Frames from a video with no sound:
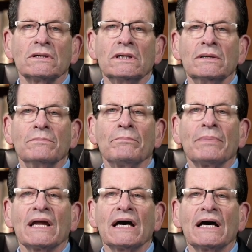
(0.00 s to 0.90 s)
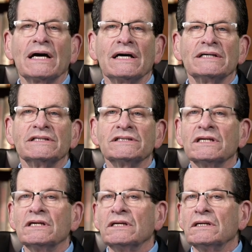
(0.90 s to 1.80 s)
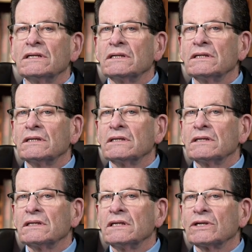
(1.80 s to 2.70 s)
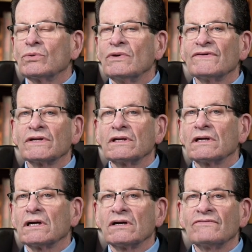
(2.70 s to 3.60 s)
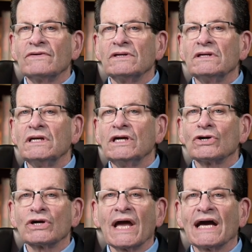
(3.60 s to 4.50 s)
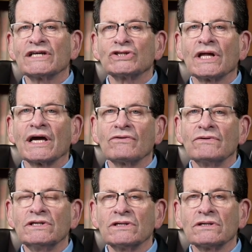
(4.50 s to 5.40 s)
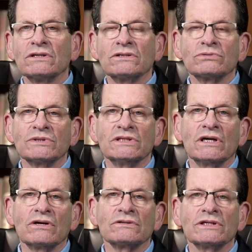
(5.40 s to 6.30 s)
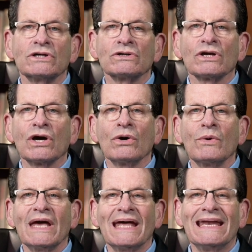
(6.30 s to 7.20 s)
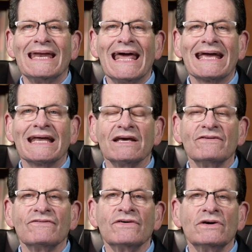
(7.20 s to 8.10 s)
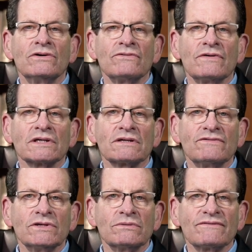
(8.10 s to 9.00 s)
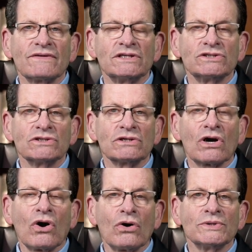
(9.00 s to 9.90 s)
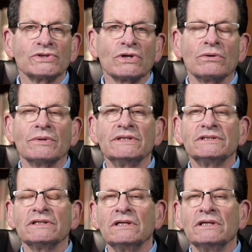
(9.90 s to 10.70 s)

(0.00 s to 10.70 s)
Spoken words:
implies the equivalent of near cash-like returns, which inherently are low and negative relative to inflation almost always.